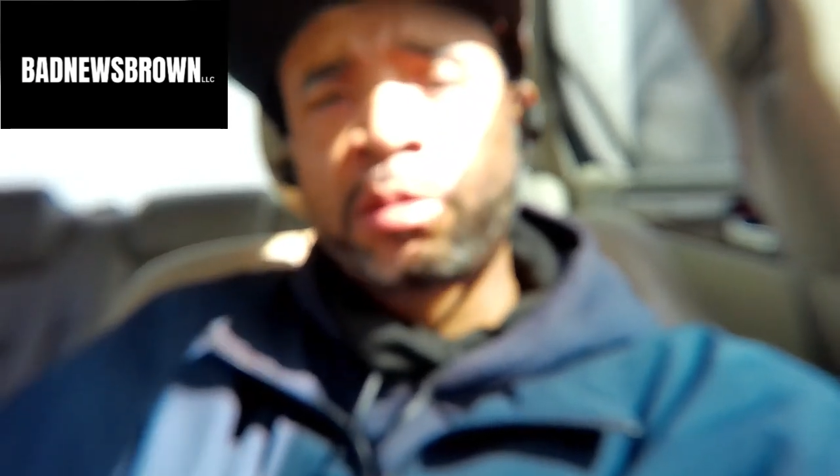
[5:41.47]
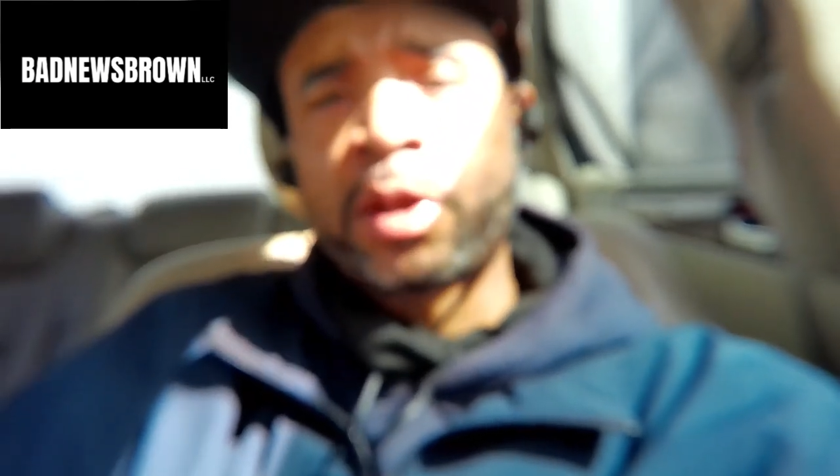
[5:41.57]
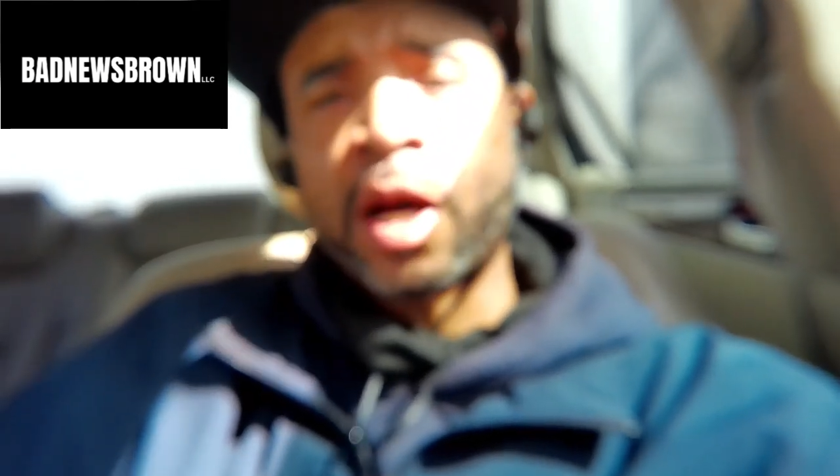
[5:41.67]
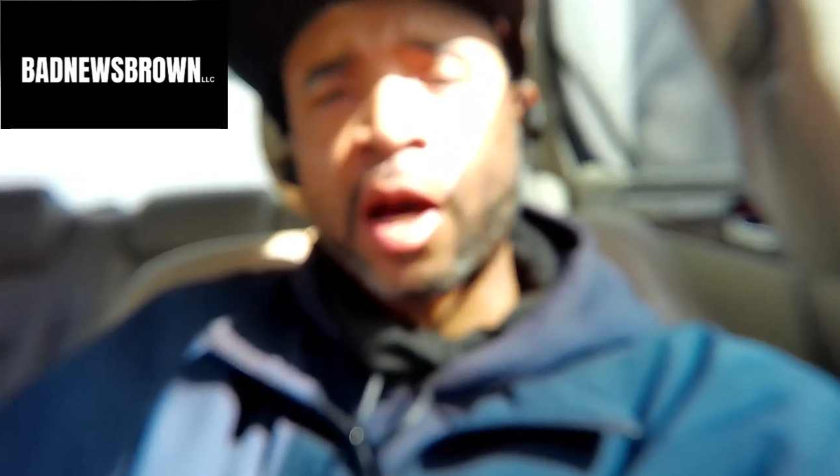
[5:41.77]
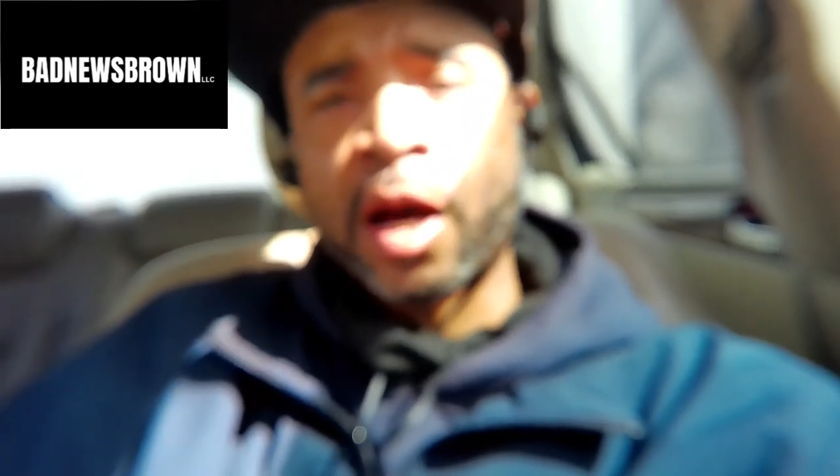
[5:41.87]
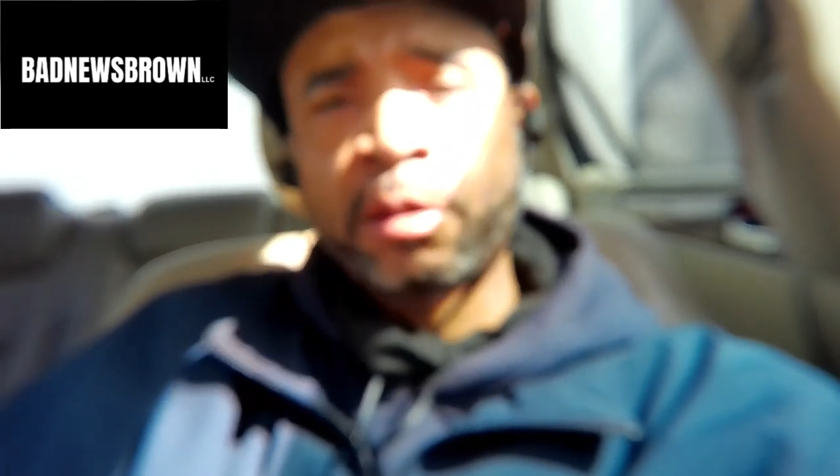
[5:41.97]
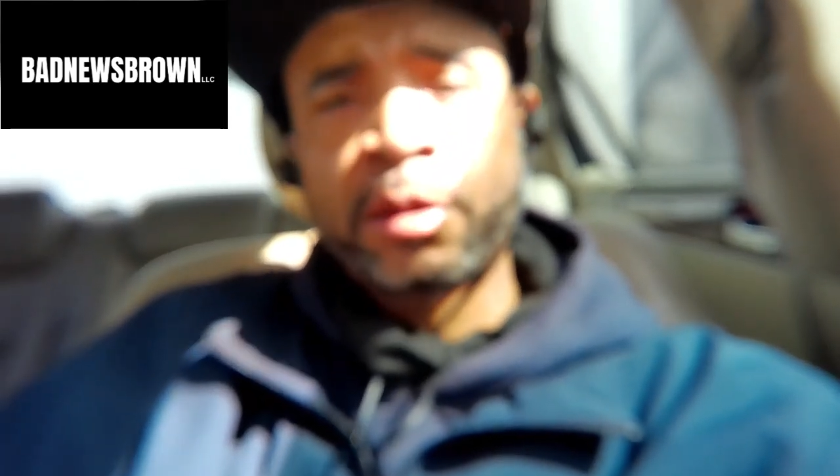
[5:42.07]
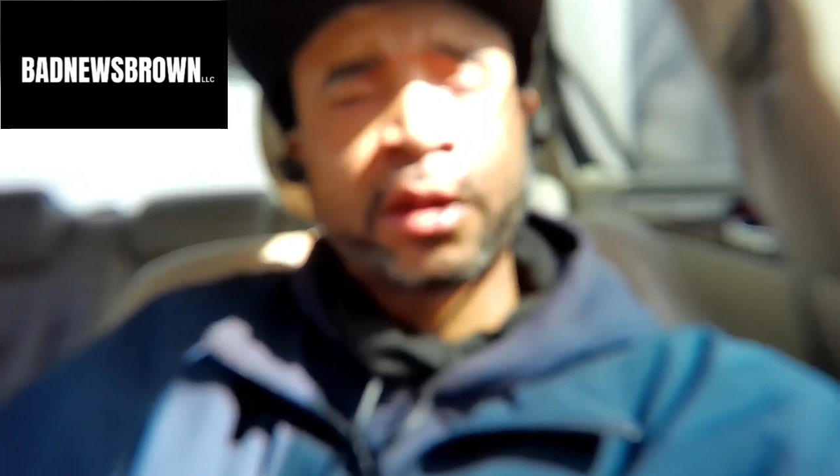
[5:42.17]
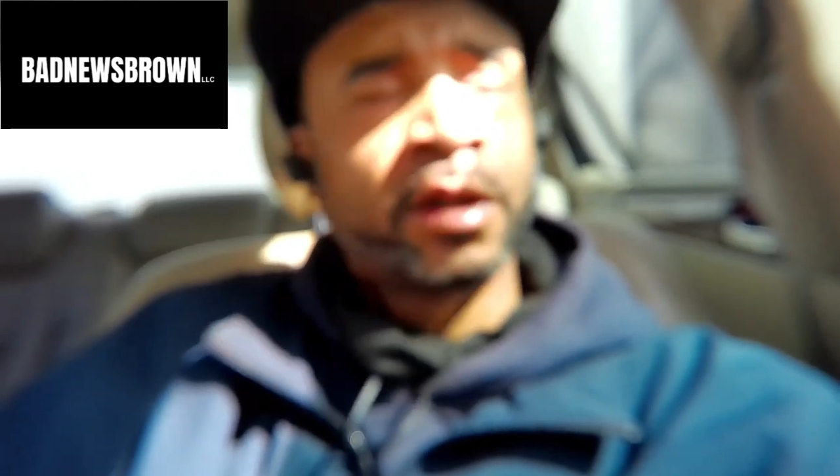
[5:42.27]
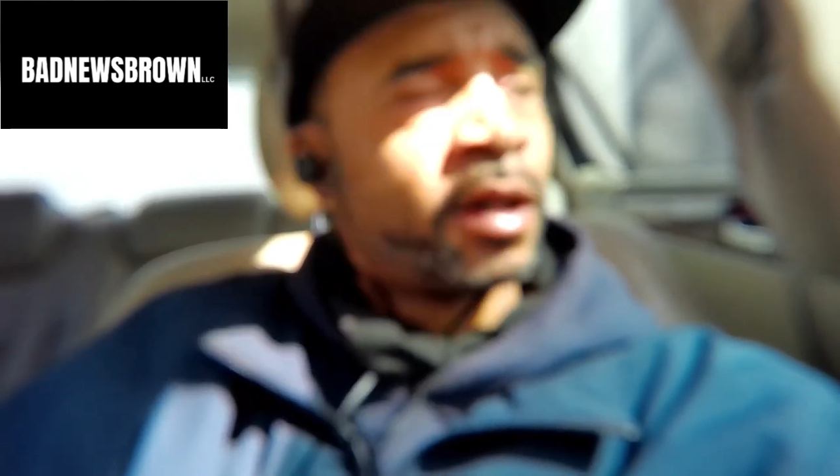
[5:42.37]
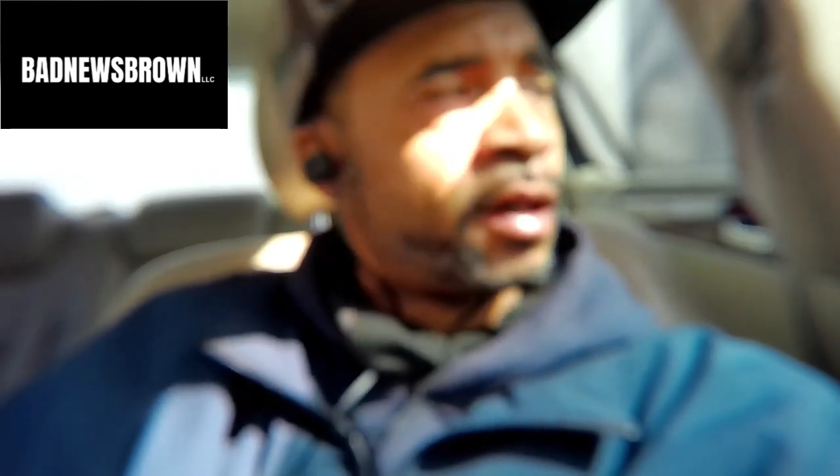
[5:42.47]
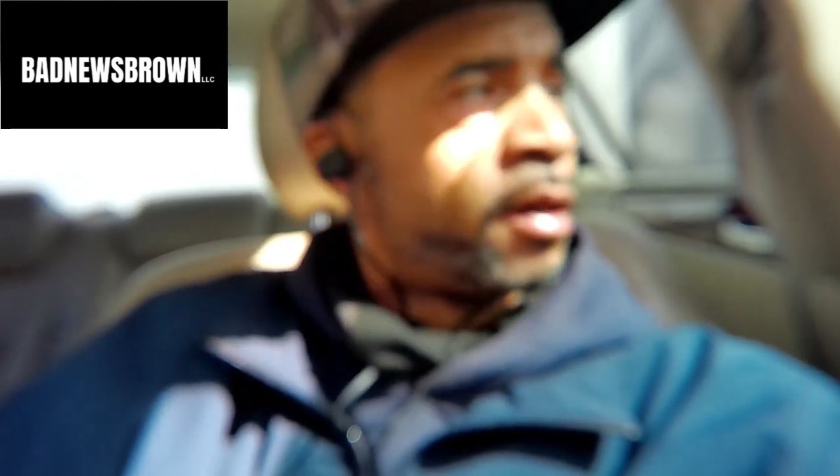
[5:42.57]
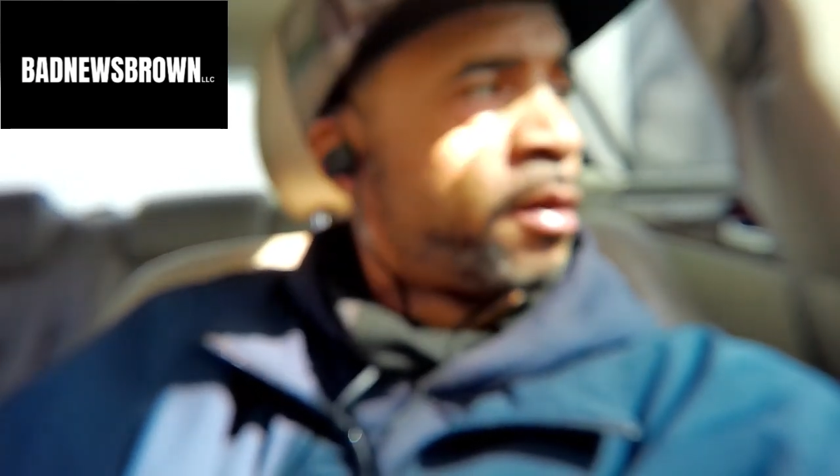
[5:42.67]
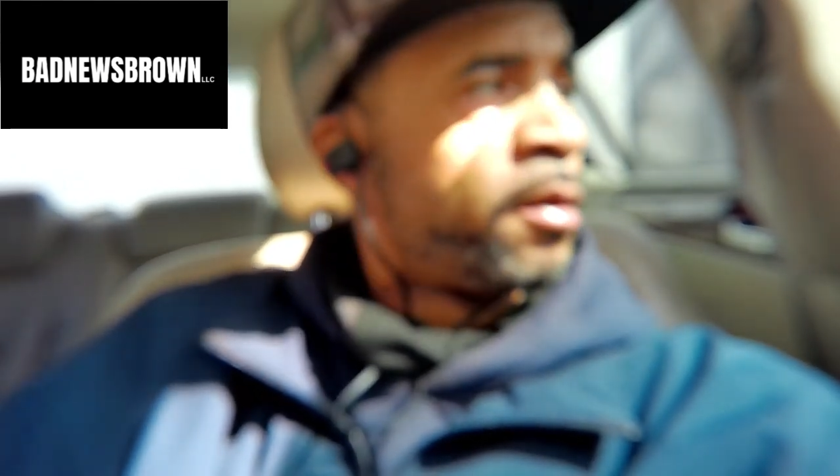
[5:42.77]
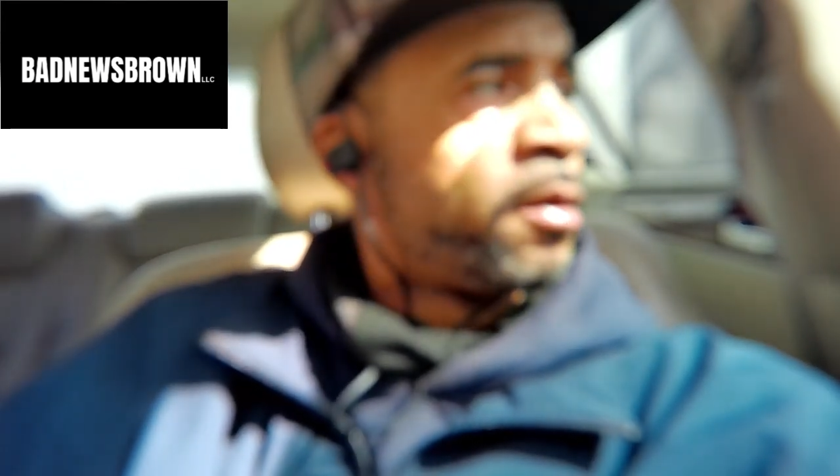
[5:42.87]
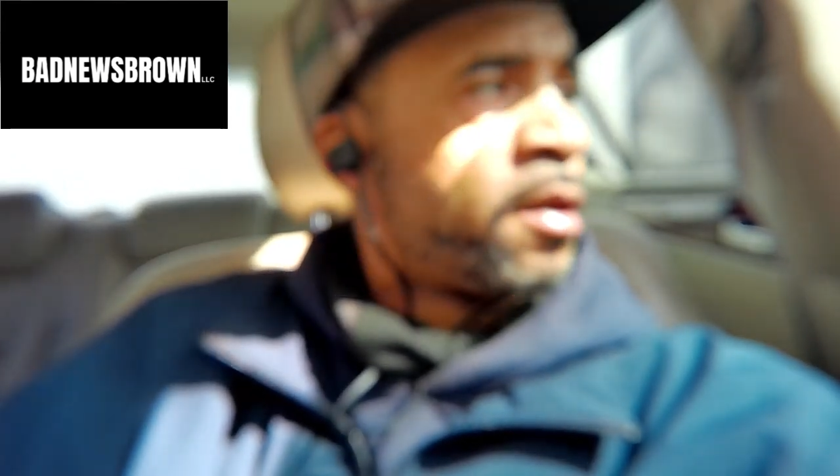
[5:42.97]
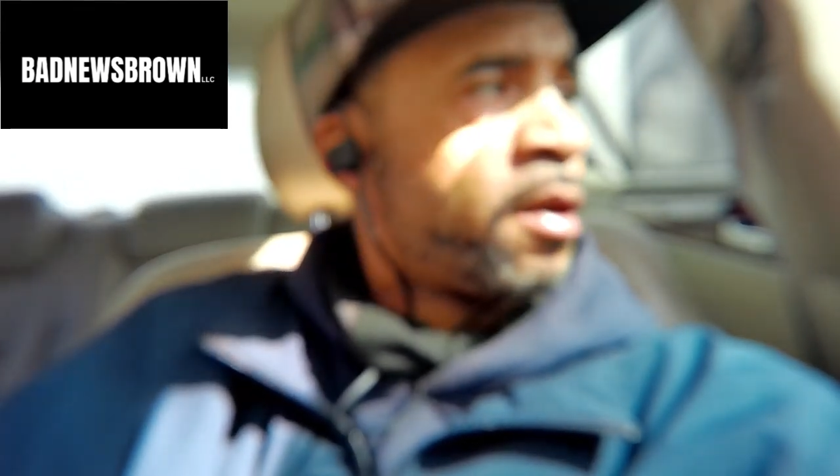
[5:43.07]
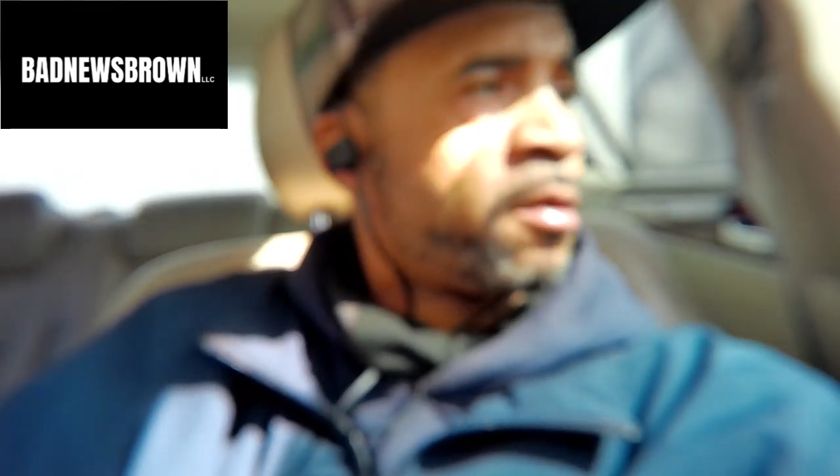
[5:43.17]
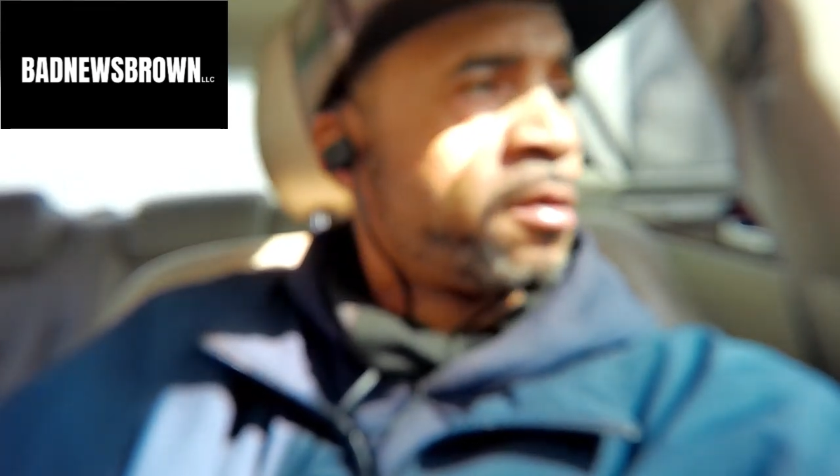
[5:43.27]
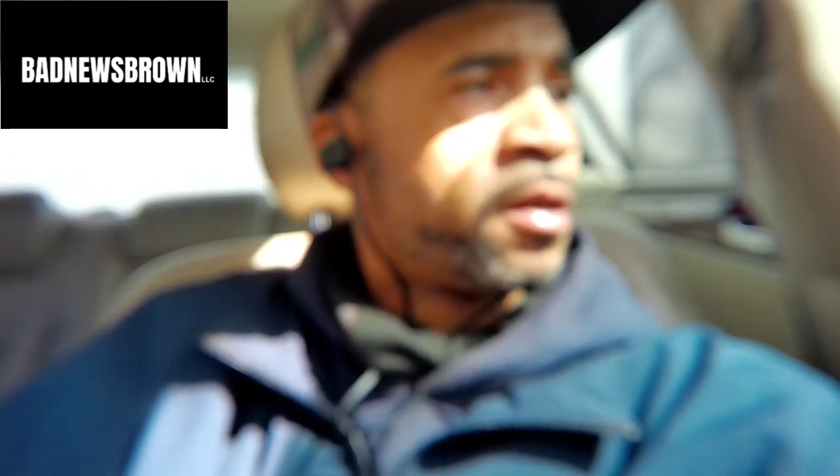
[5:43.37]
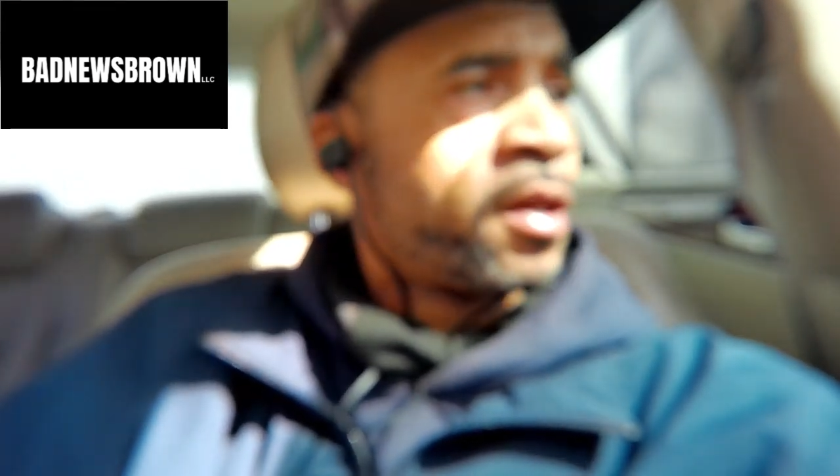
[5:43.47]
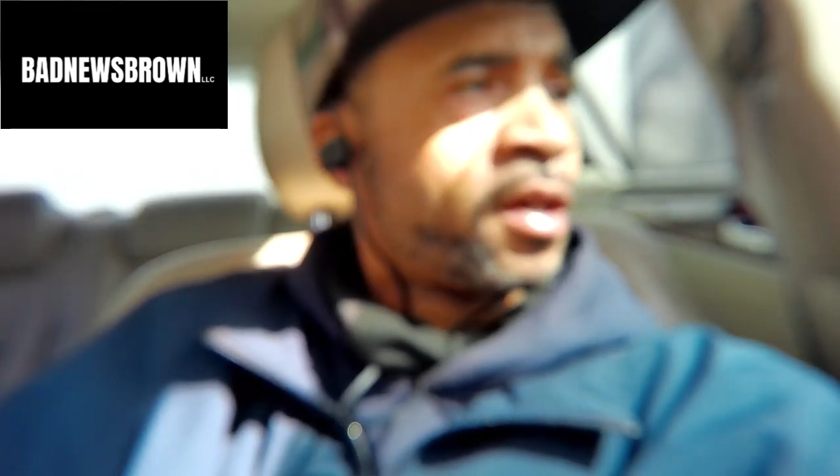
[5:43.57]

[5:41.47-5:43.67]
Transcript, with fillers: sometimes. You know,